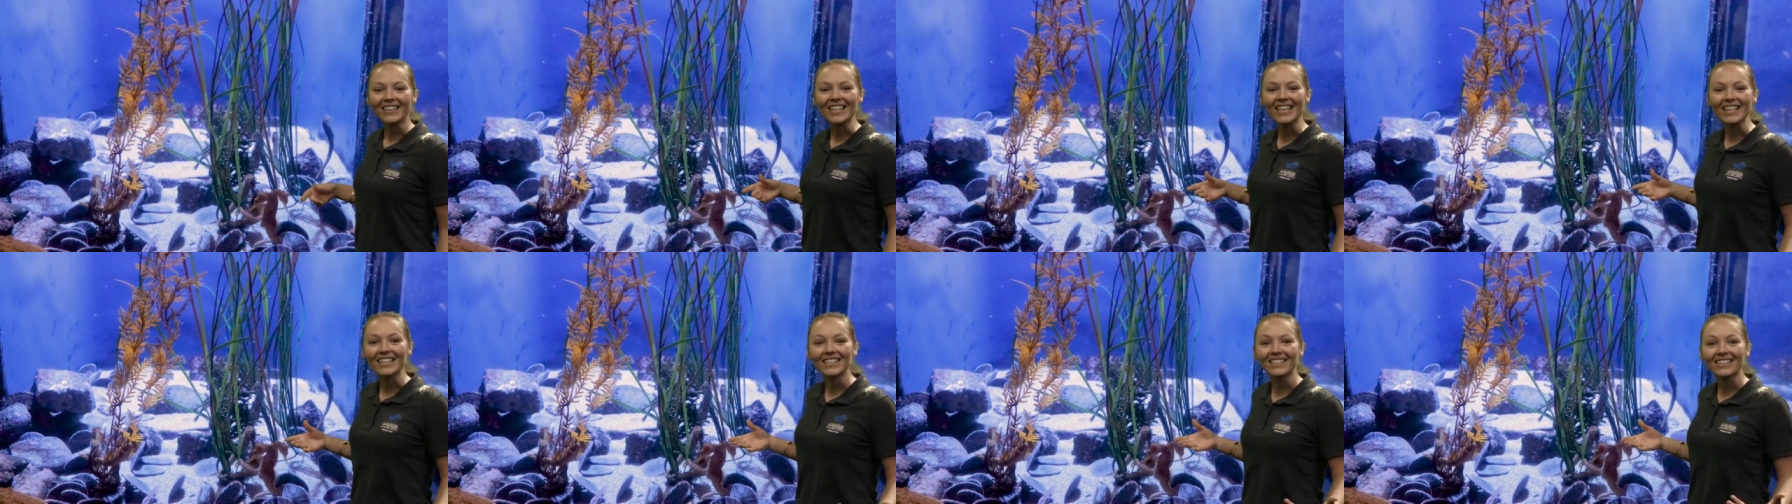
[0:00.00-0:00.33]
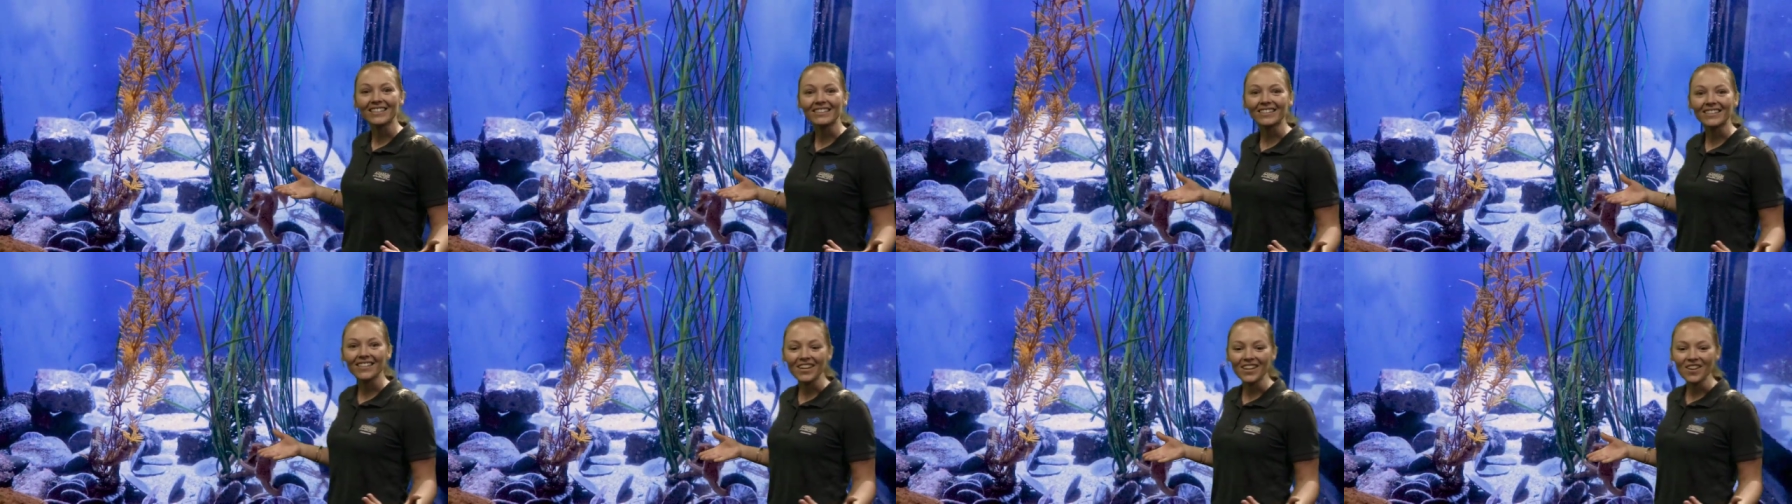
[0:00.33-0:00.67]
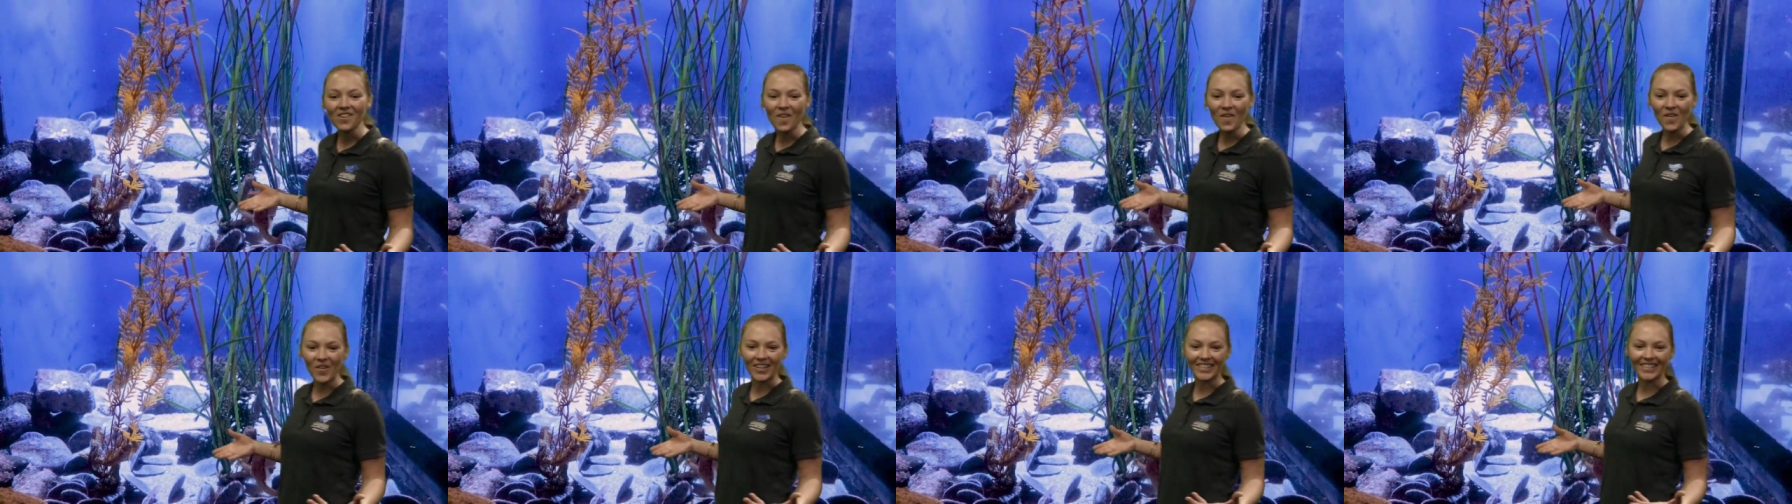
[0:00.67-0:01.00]
These
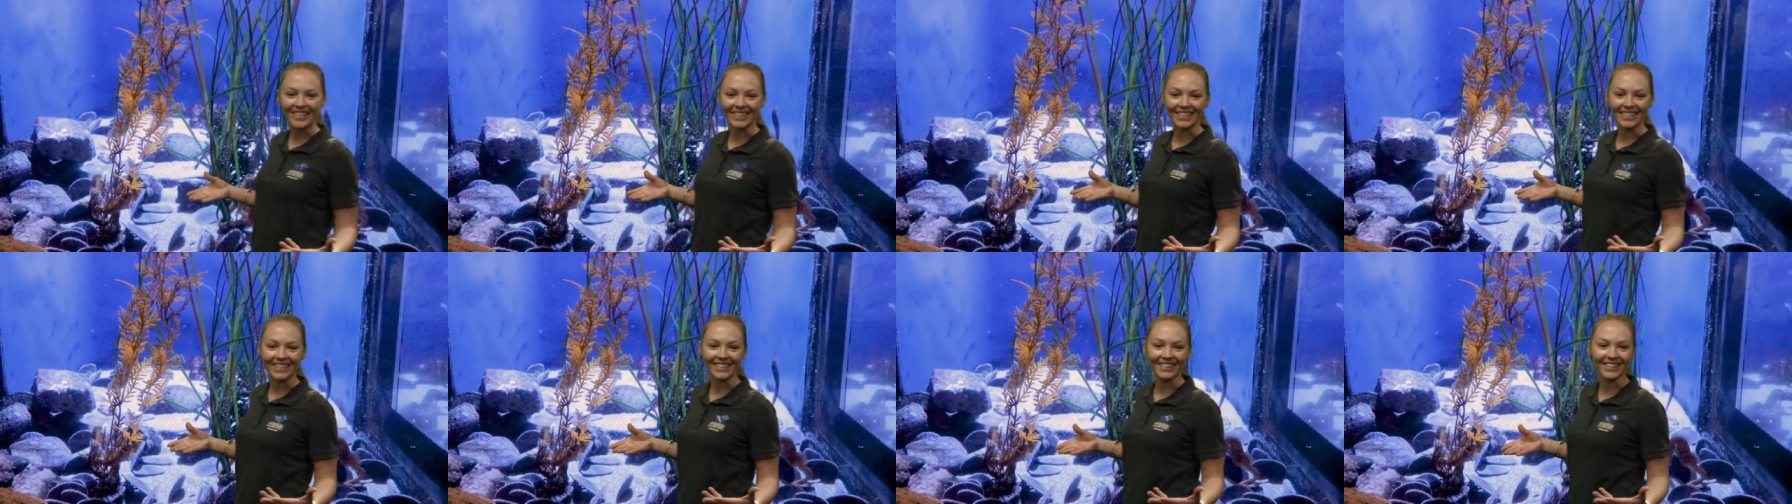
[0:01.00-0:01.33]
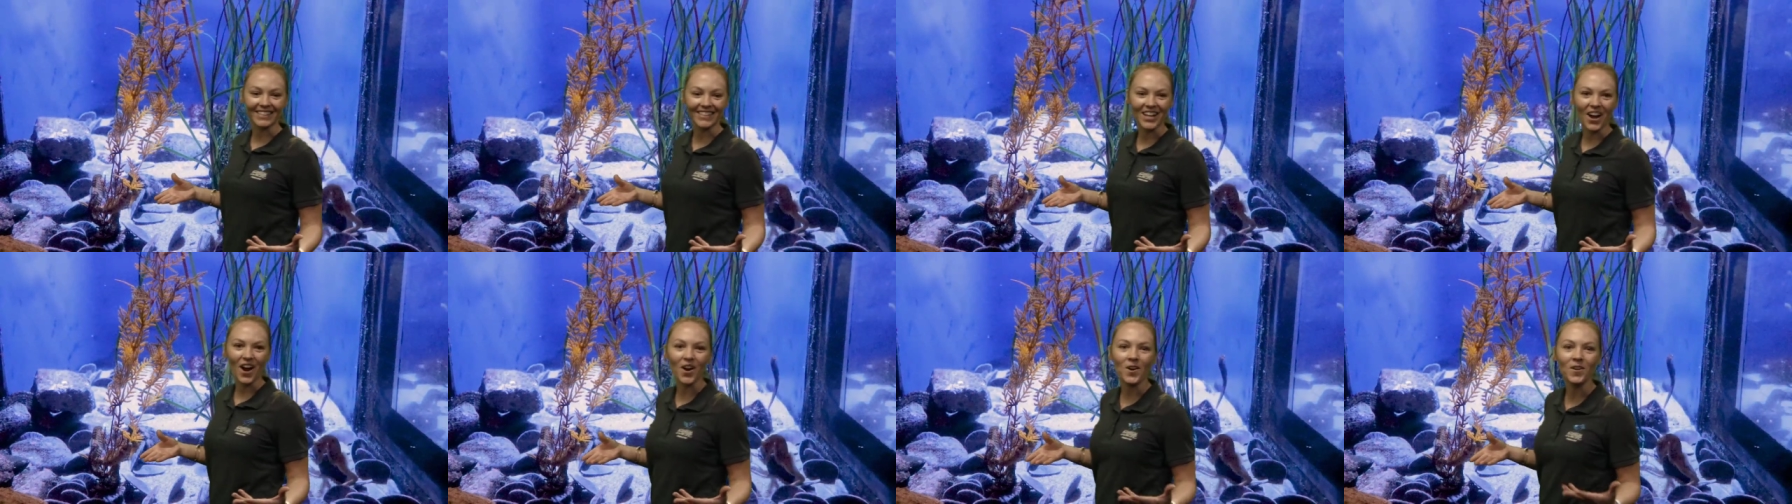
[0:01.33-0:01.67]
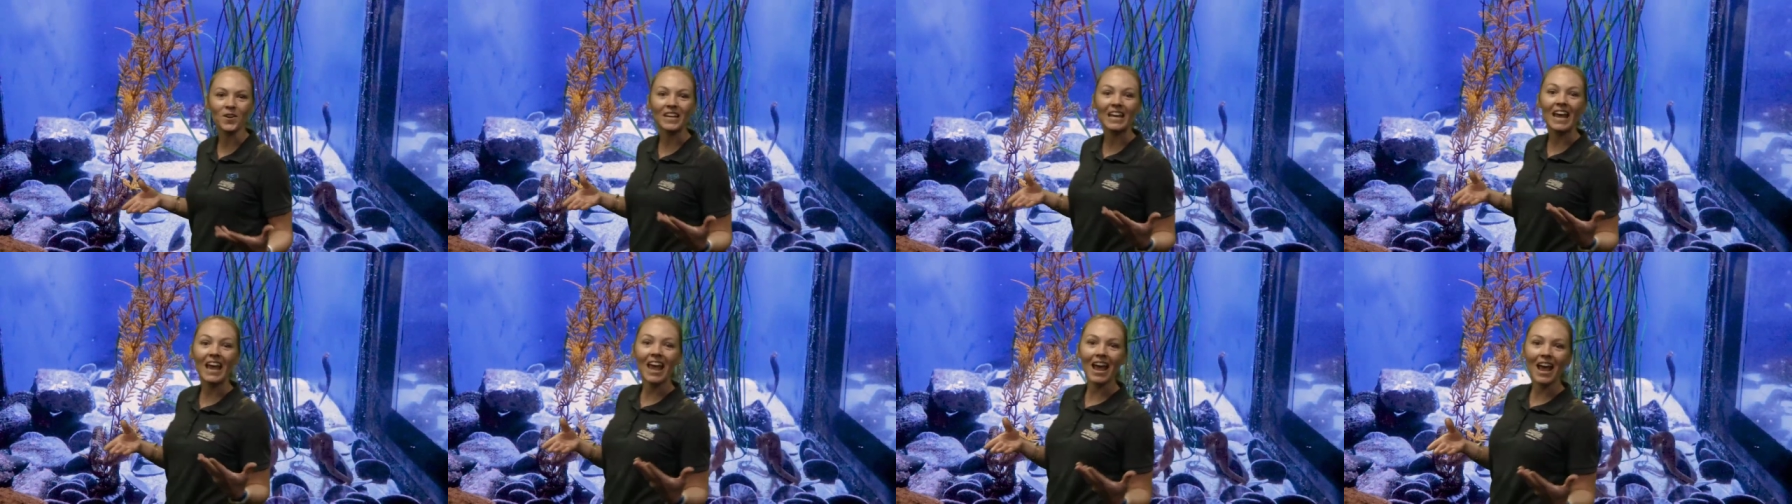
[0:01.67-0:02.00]
seahorses are
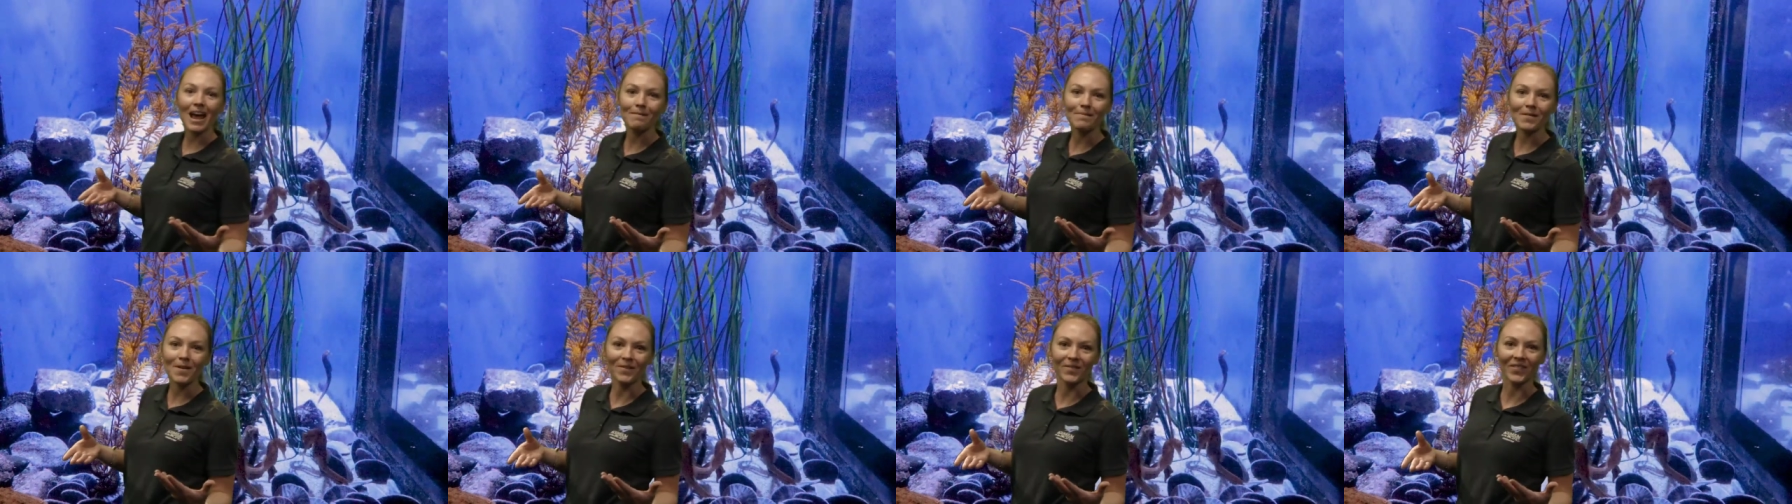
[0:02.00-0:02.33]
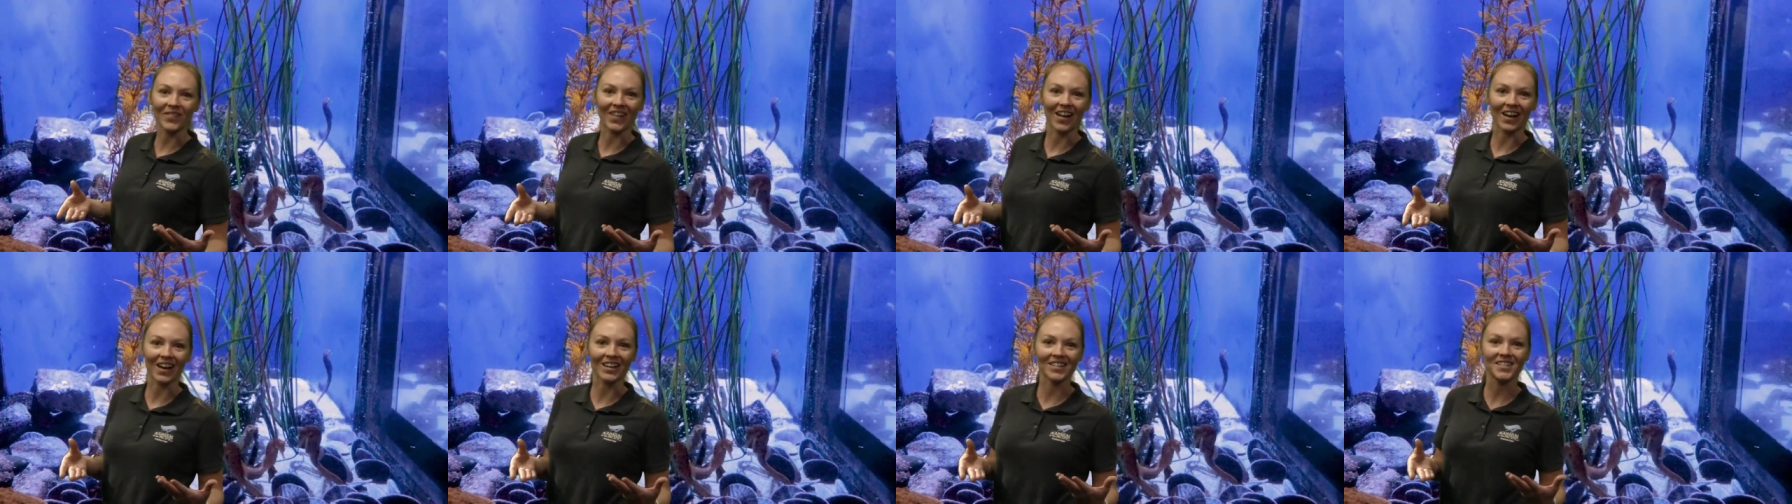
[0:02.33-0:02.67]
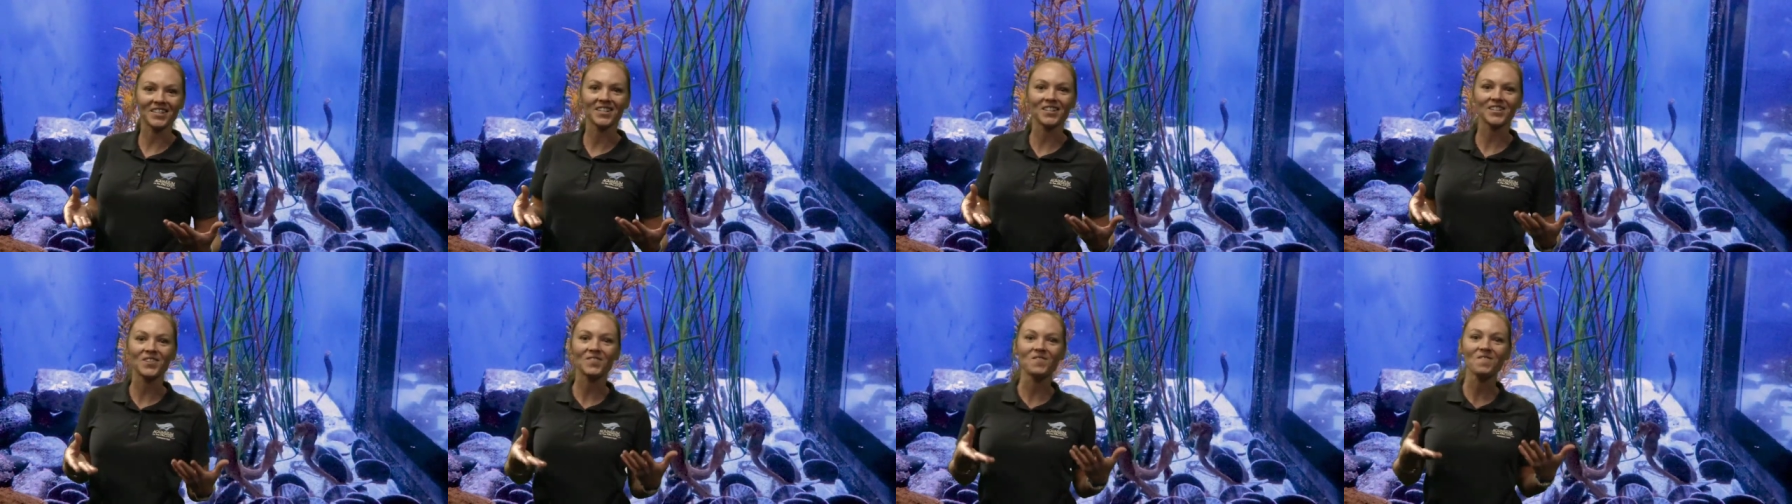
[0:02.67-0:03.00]

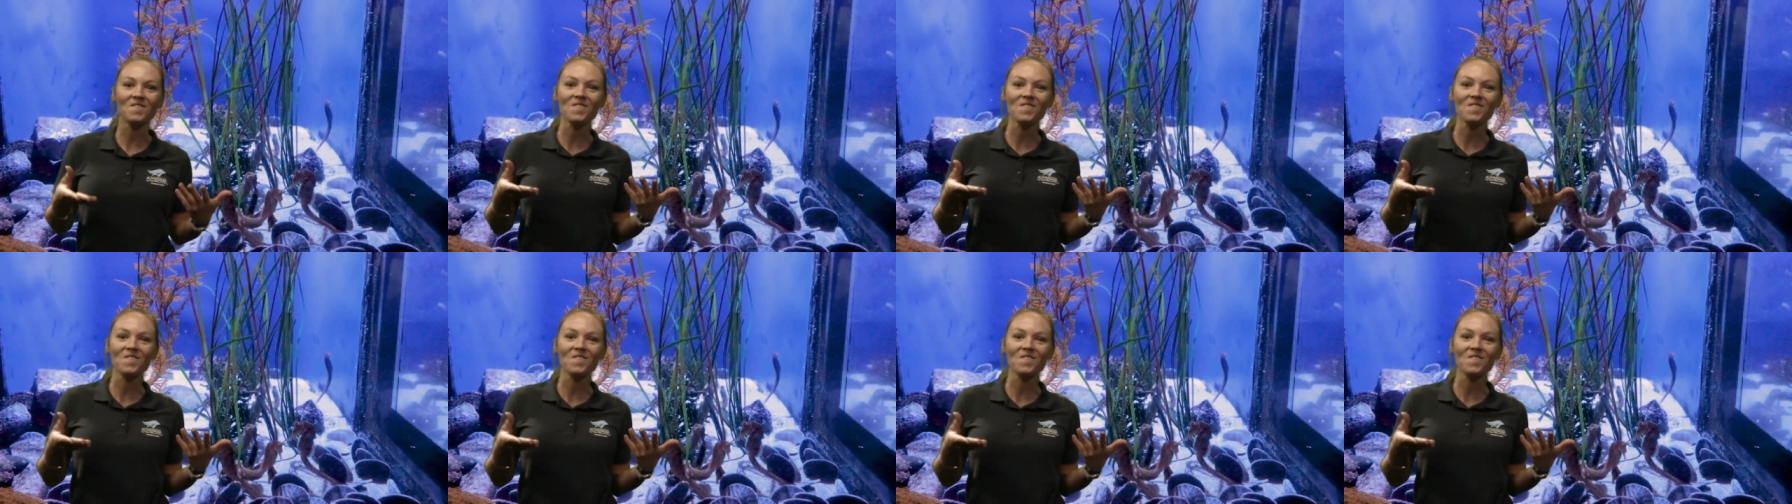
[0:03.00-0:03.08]
camouflaged